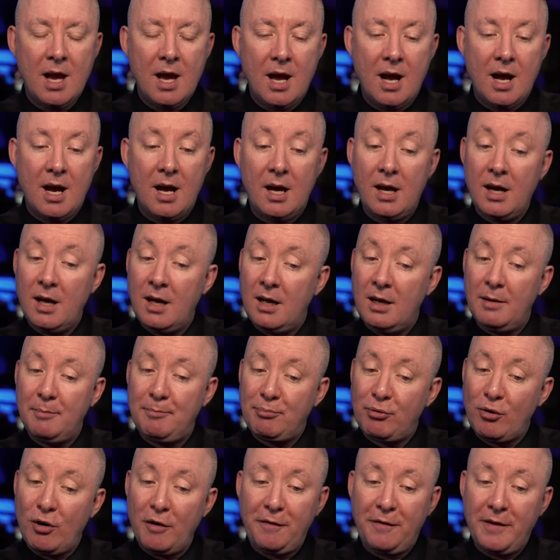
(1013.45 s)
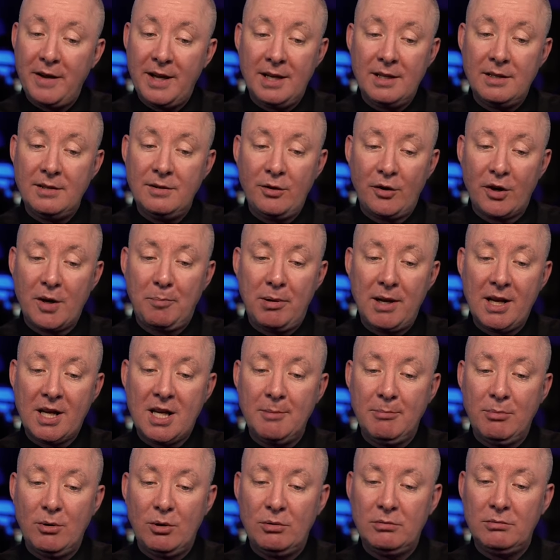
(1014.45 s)
Profit not
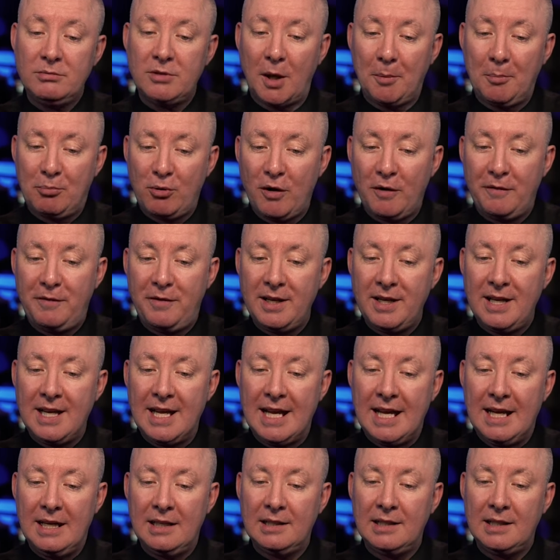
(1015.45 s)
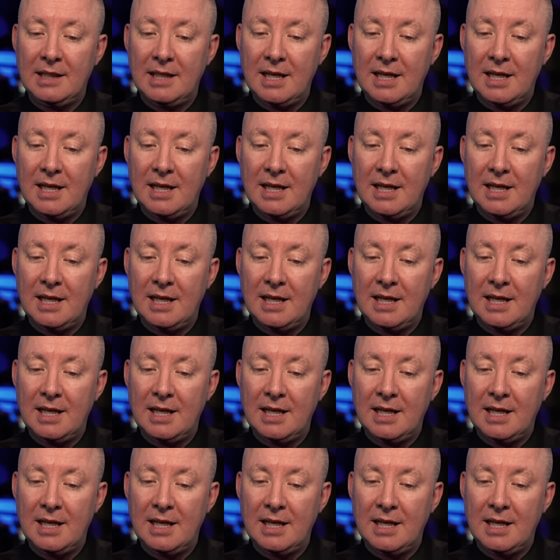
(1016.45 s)
applicable, no profit yet,